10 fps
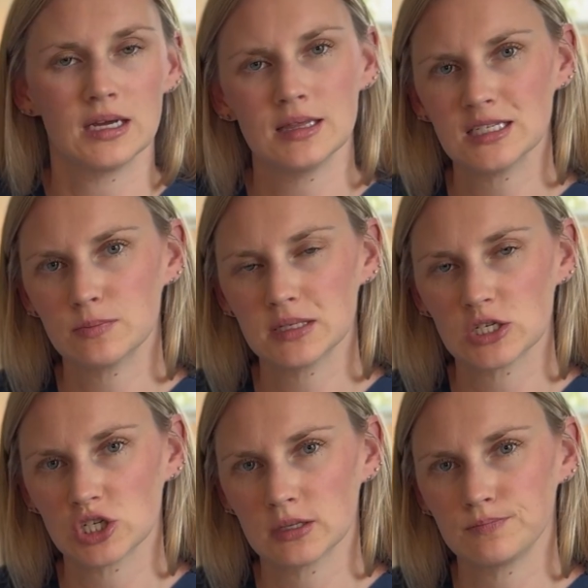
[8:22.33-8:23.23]
in this
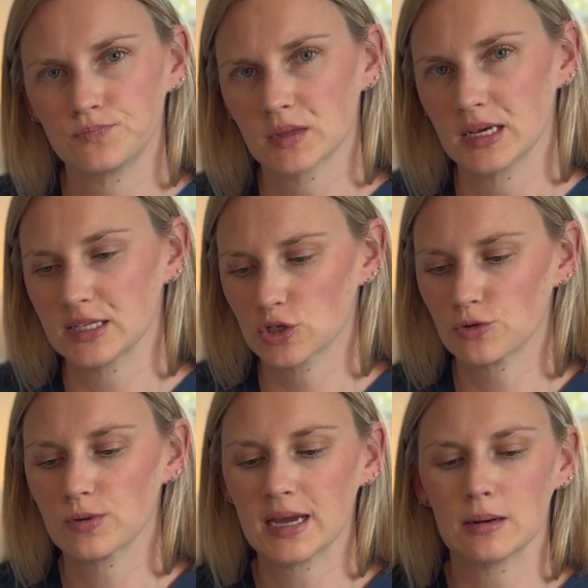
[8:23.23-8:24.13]
position, it's
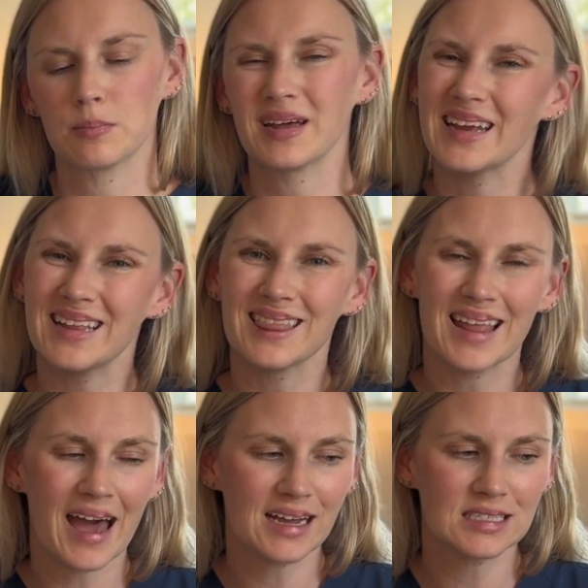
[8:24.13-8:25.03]
great, but it
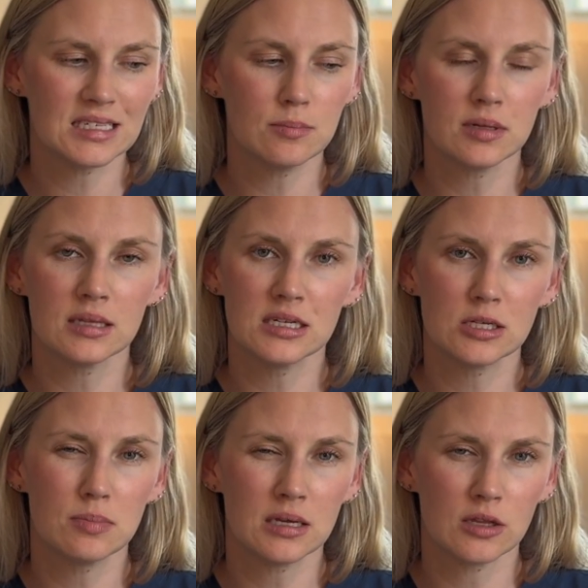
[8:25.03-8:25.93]
lacks the ability
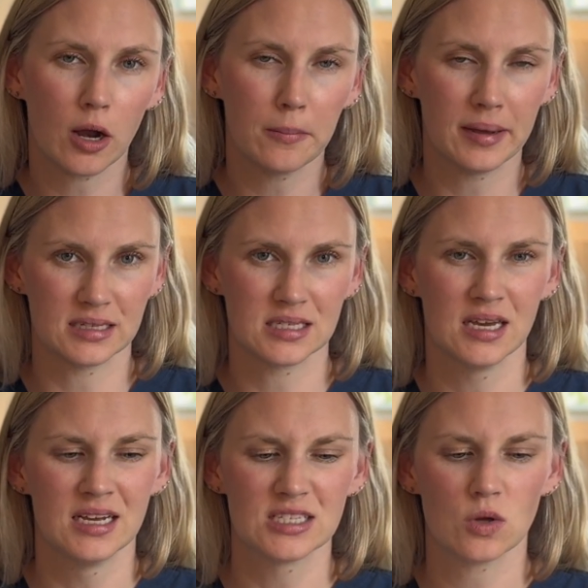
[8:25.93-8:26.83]
to be in the armpits.
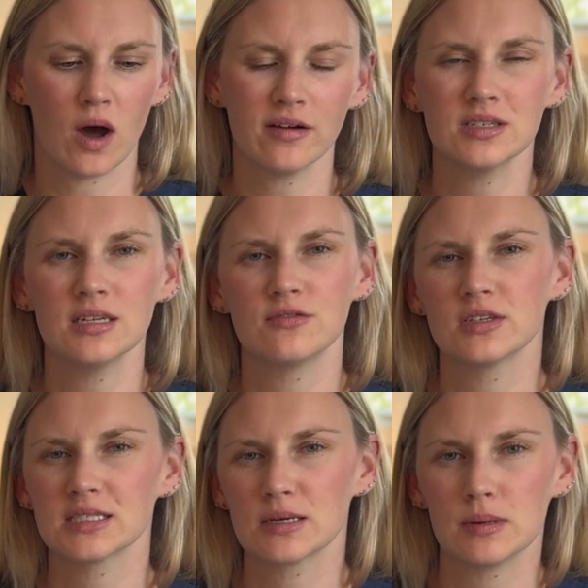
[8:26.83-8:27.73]
So often it
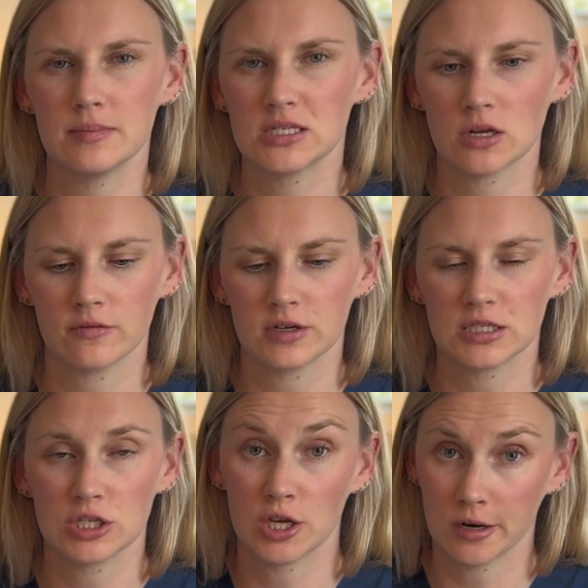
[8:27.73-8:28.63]
feels like baby's not very
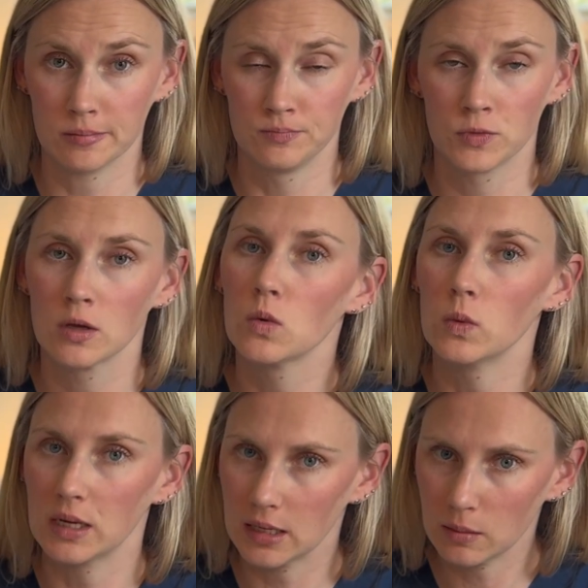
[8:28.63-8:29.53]
secure.
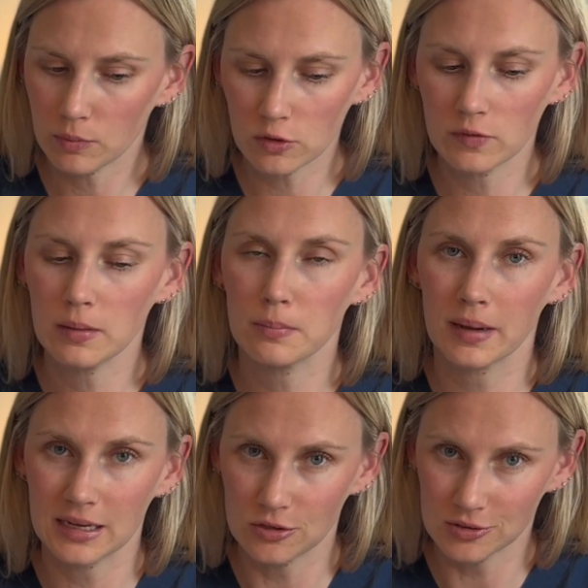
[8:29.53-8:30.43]
We can improve it
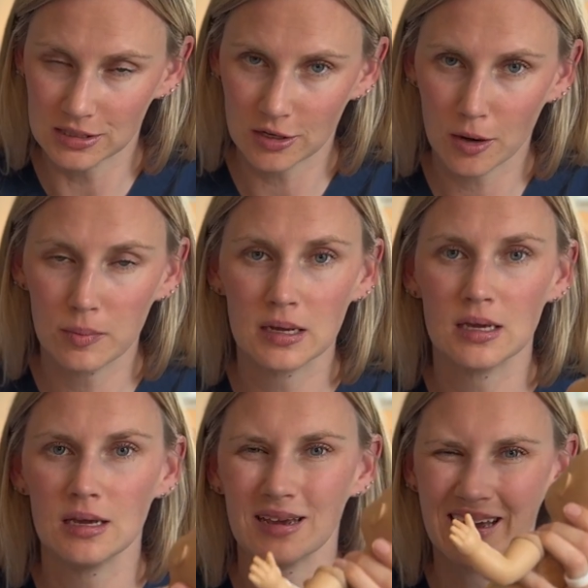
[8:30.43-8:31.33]
by using our
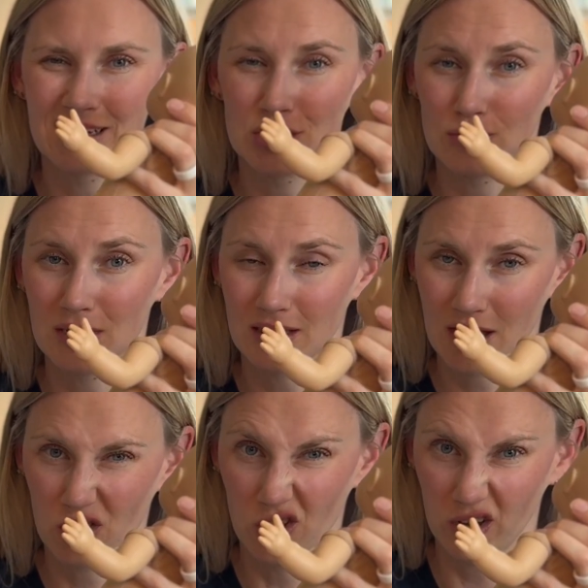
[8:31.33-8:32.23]
pinky and doing
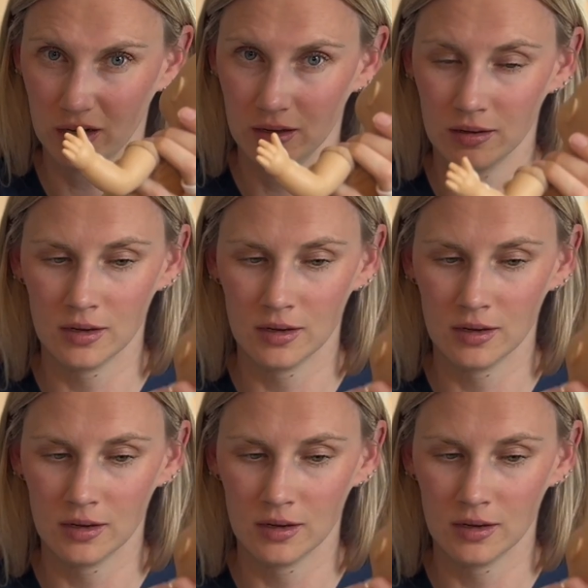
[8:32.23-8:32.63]
that hook.